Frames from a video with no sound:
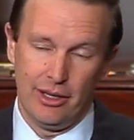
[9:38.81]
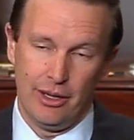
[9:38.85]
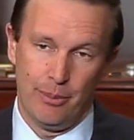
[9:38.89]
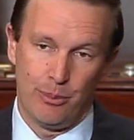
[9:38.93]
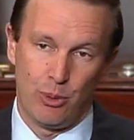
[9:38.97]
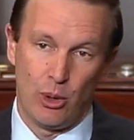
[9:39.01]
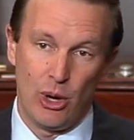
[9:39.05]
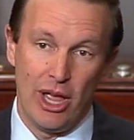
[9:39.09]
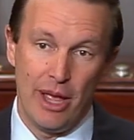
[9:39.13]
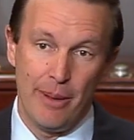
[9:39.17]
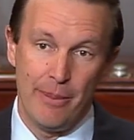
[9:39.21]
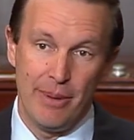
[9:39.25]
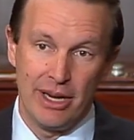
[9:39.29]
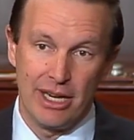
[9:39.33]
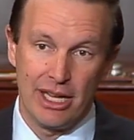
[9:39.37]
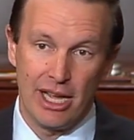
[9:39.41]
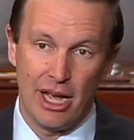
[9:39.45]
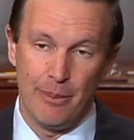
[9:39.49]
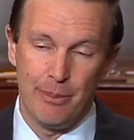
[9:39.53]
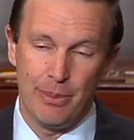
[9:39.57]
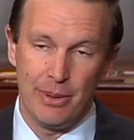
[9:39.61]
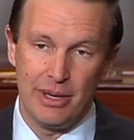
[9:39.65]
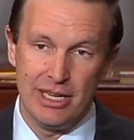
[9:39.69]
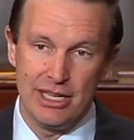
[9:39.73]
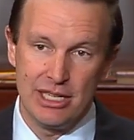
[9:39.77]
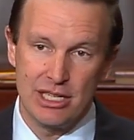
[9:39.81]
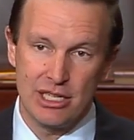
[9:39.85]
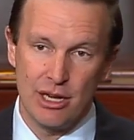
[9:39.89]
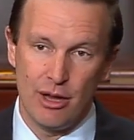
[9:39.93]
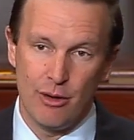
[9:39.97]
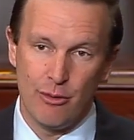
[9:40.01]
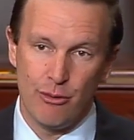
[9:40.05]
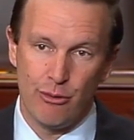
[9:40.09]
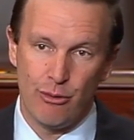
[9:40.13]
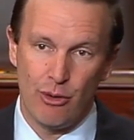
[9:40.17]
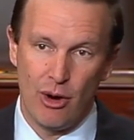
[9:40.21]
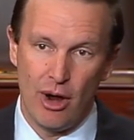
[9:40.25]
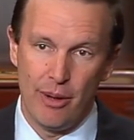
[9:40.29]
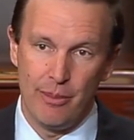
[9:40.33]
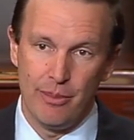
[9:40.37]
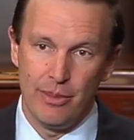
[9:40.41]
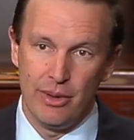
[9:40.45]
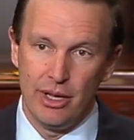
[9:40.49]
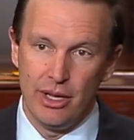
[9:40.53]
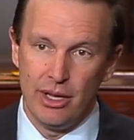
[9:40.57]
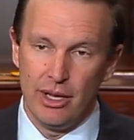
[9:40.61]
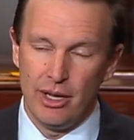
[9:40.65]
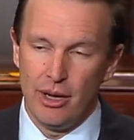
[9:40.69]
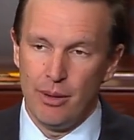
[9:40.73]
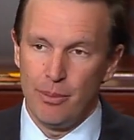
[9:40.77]
prohibit companies from
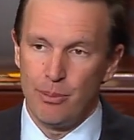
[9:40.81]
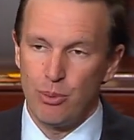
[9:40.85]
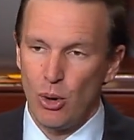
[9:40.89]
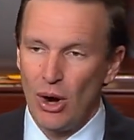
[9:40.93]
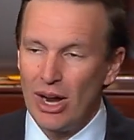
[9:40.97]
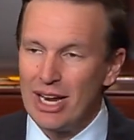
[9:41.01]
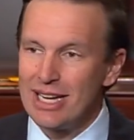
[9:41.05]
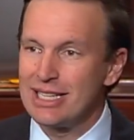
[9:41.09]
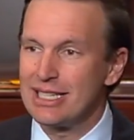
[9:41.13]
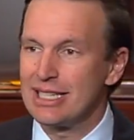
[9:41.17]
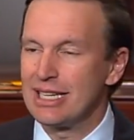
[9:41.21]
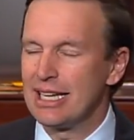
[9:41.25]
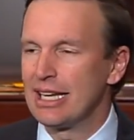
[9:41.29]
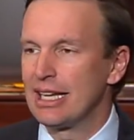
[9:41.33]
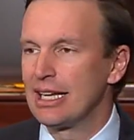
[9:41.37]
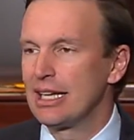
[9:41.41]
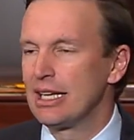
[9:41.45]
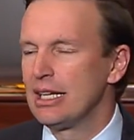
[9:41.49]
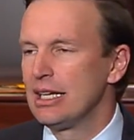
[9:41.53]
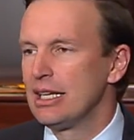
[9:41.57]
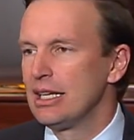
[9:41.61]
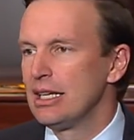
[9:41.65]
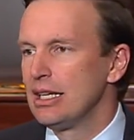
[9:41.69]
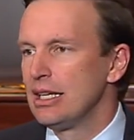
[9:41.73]
pricing